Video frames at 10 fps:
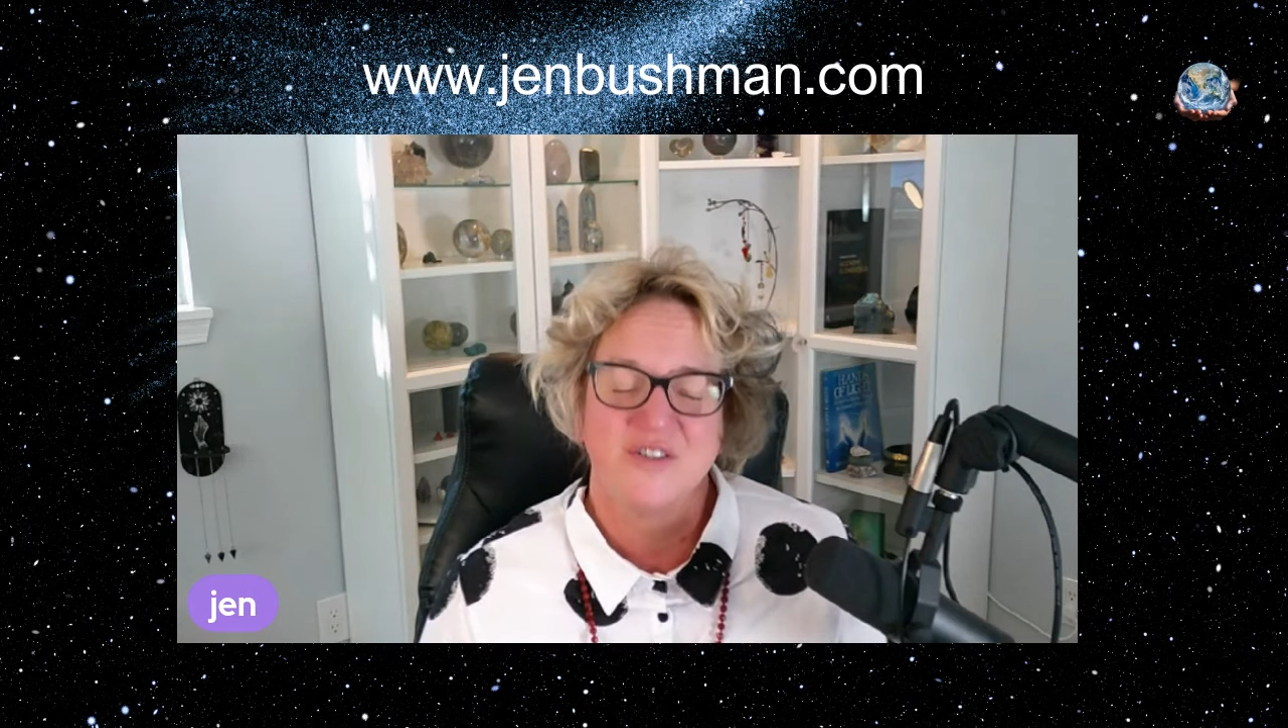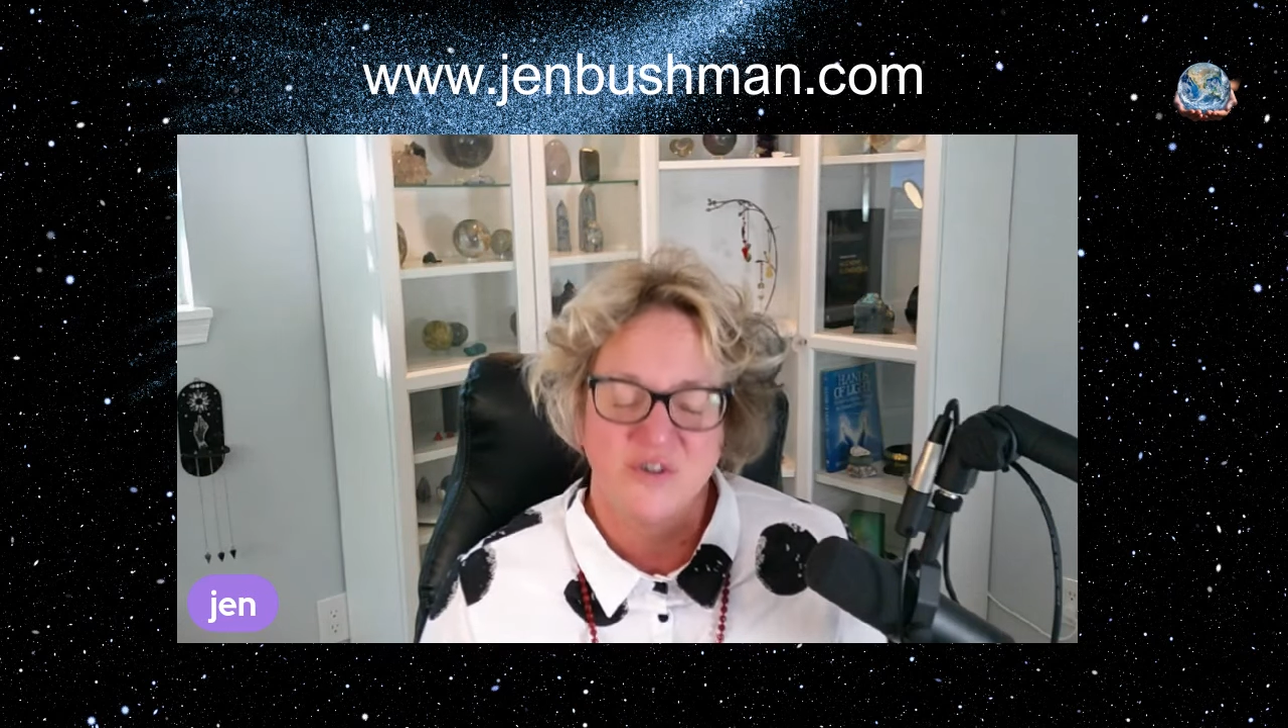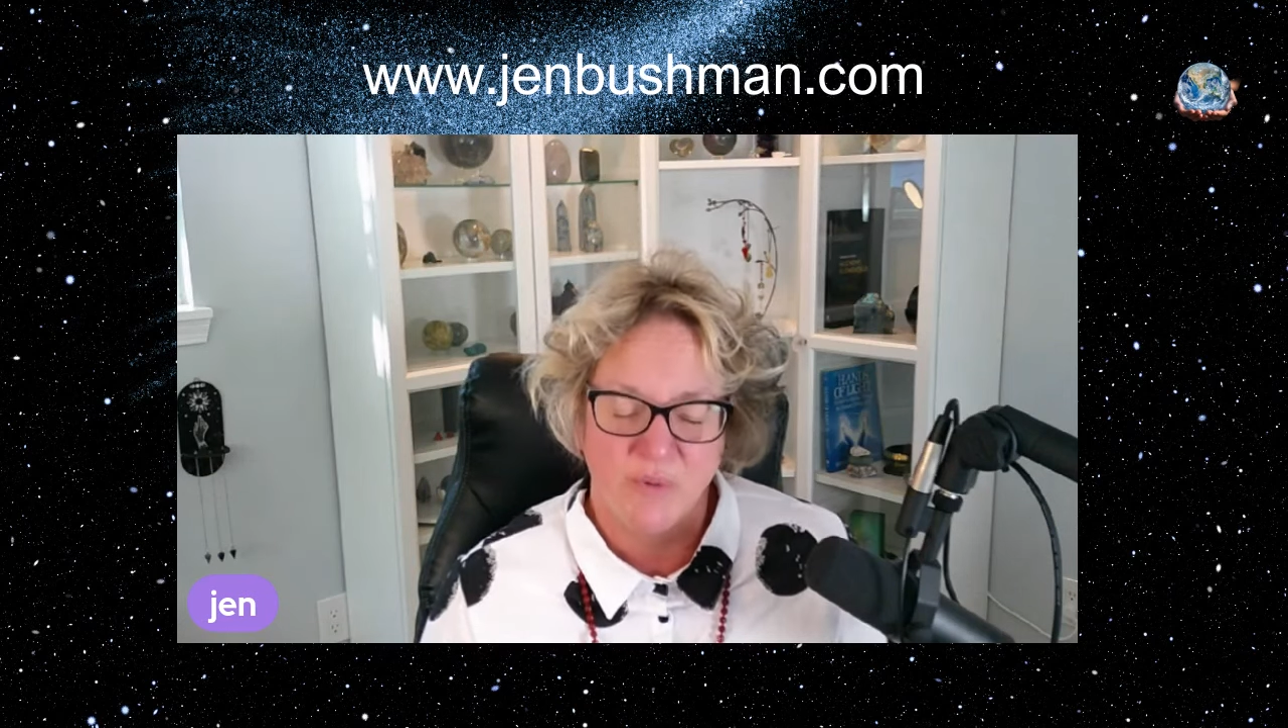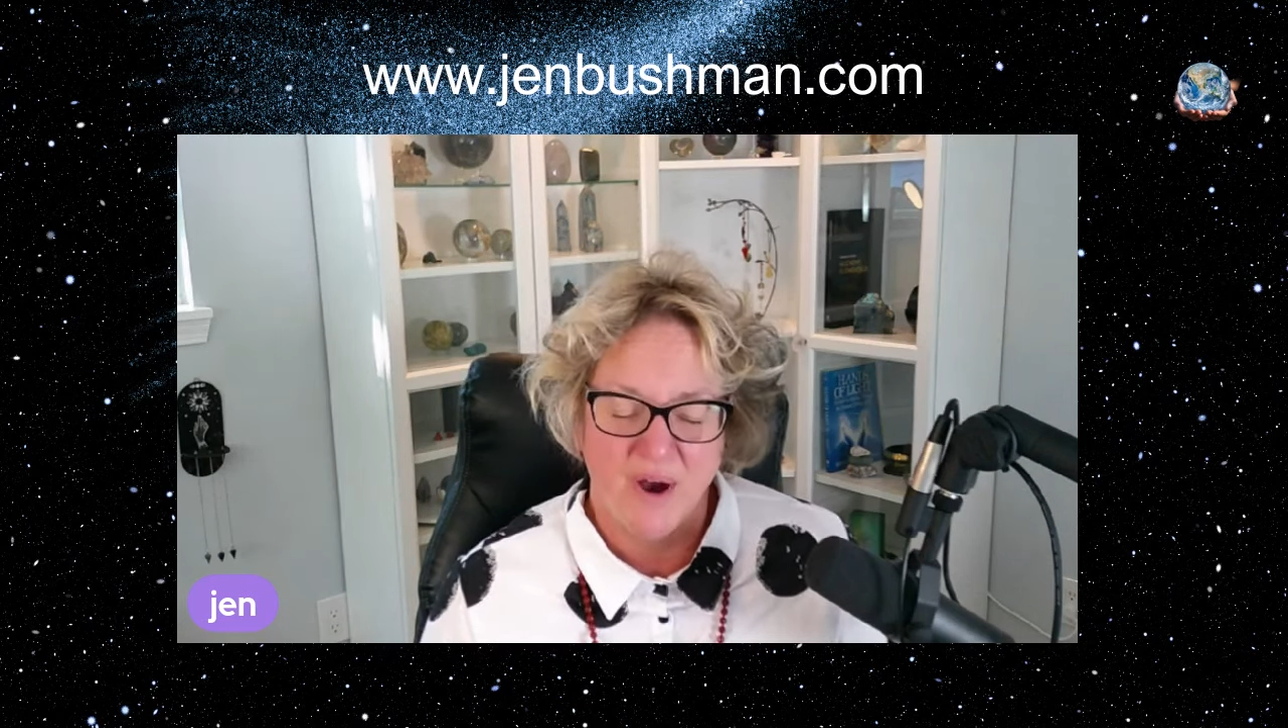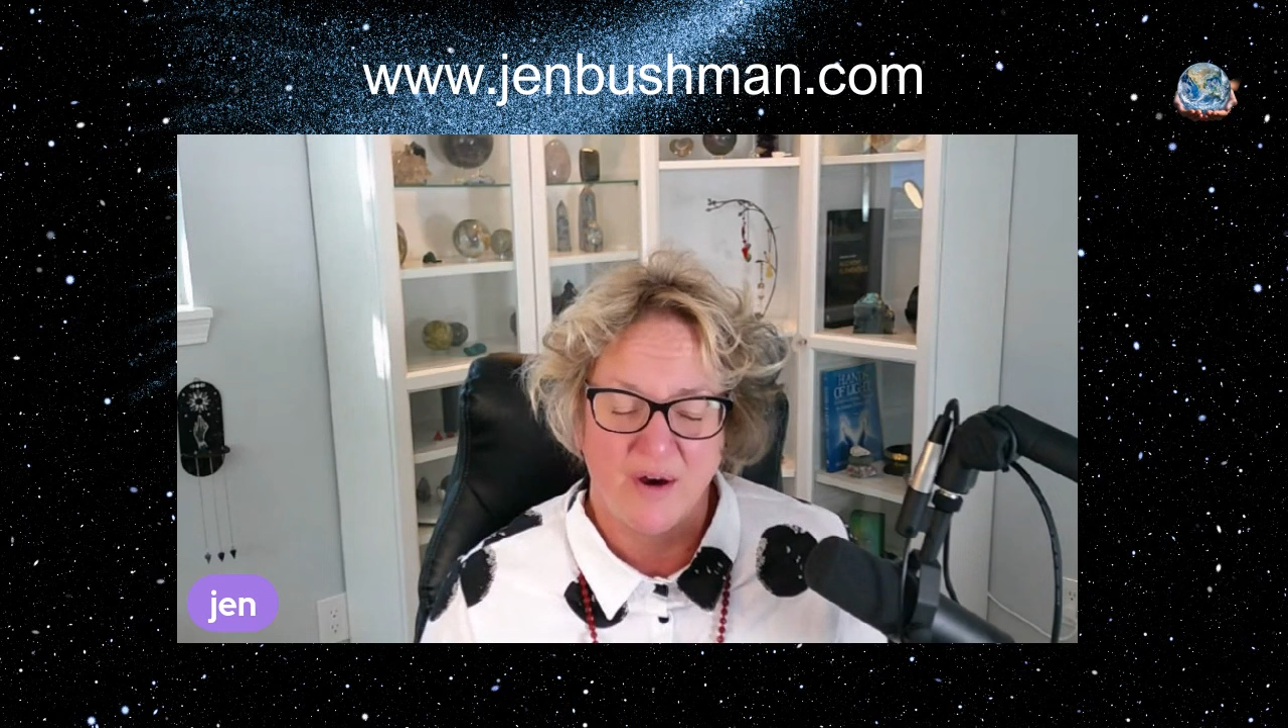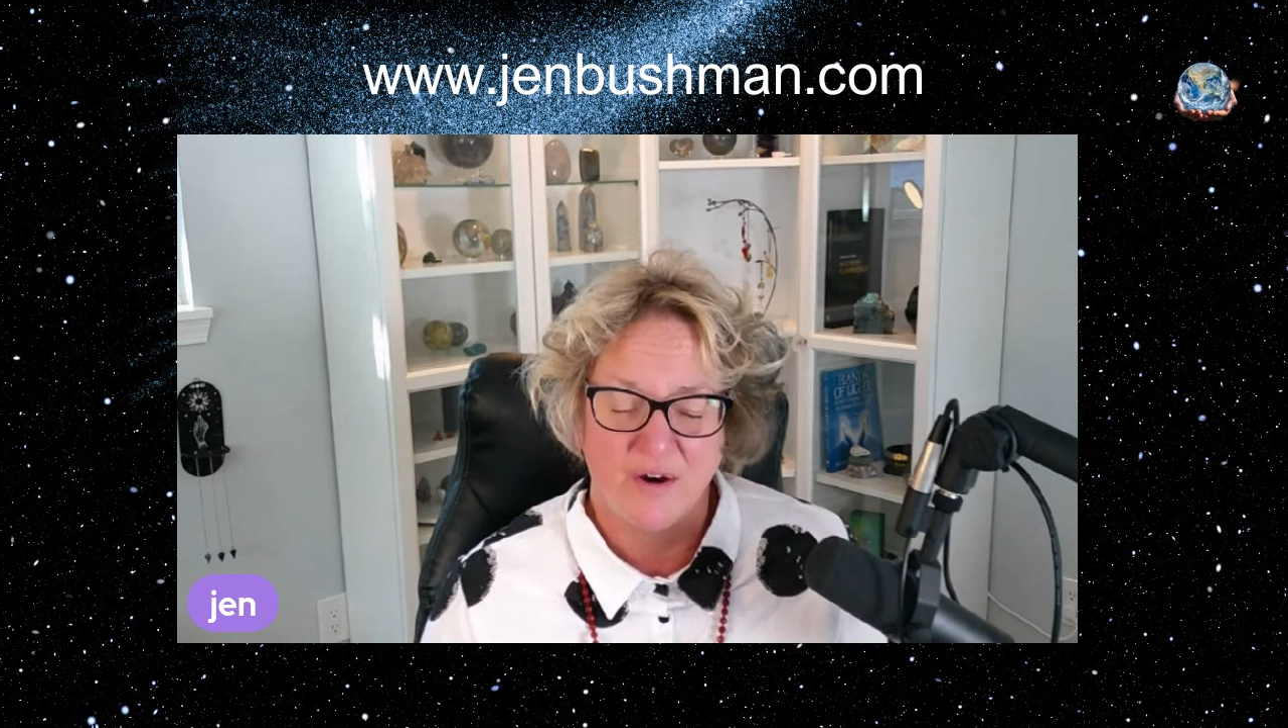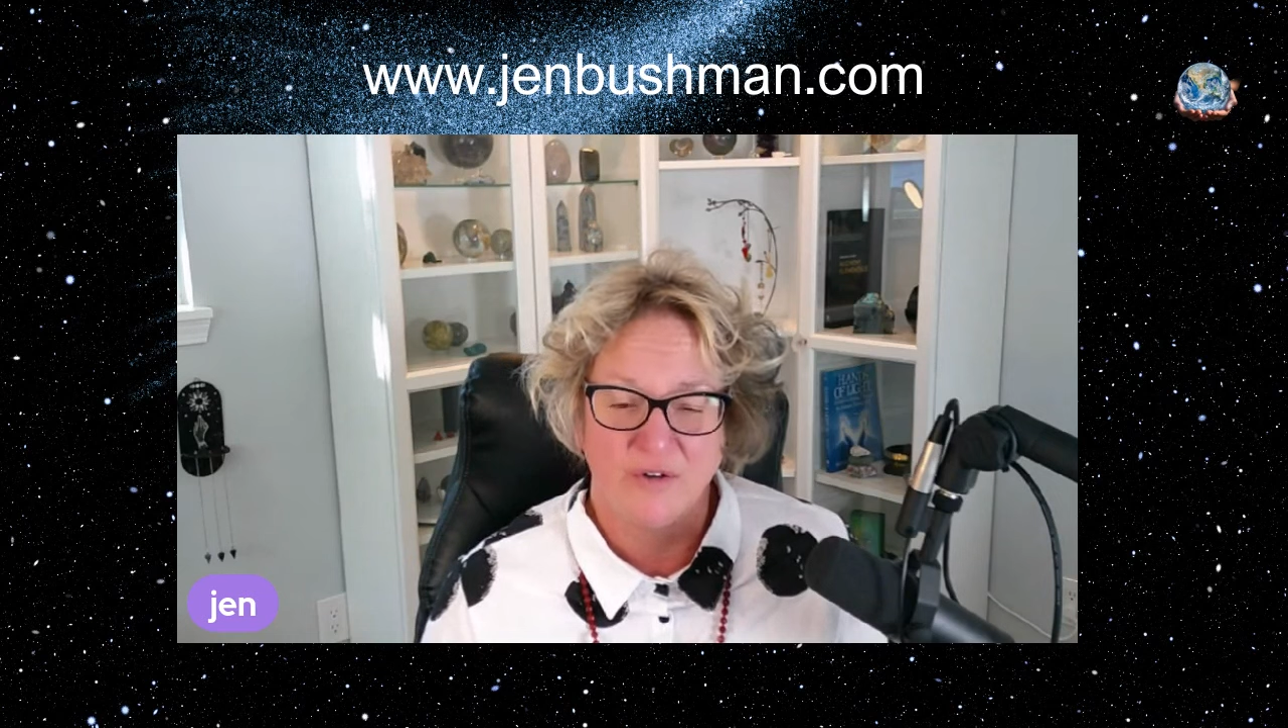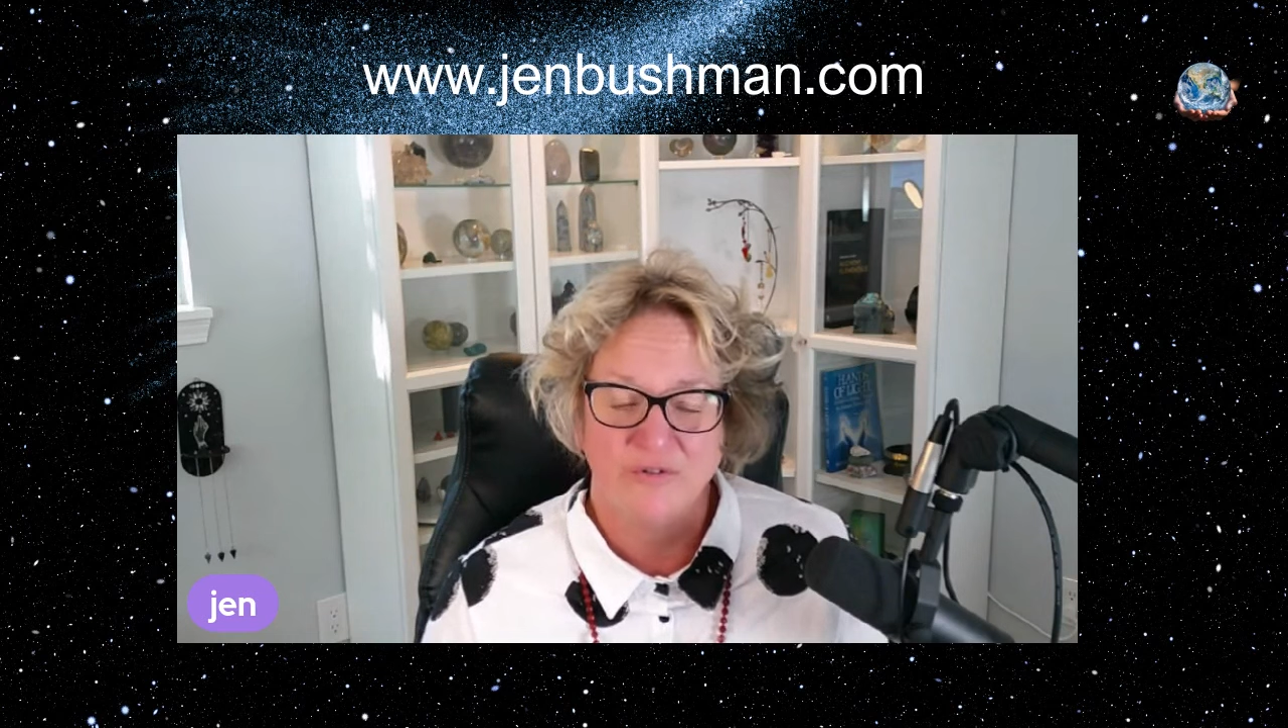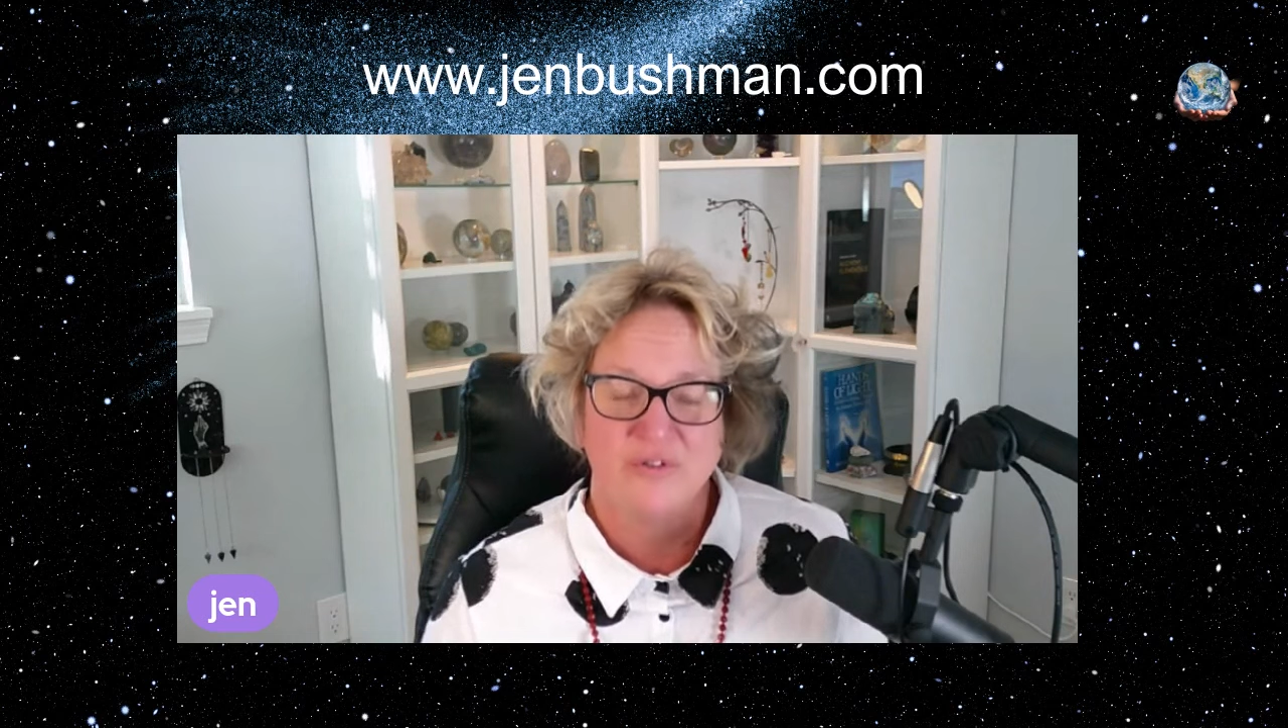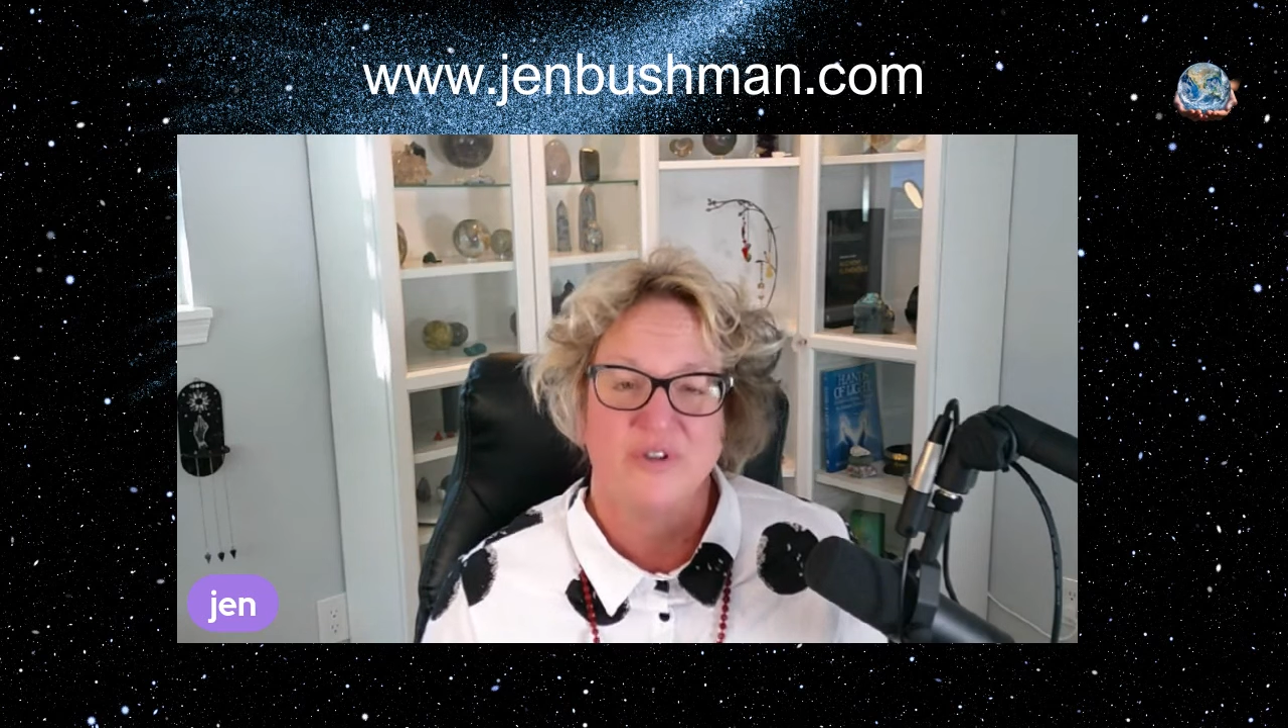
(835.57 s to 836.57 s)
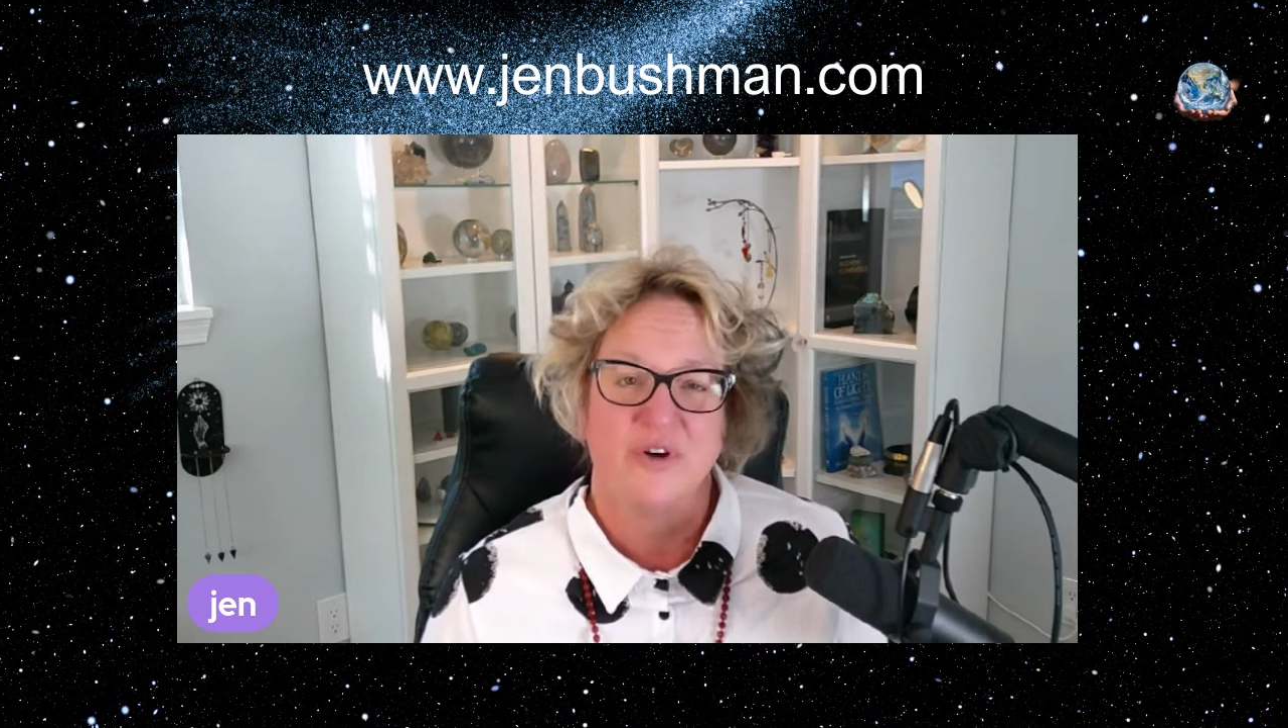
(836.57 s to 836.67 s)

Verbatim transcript: twelve,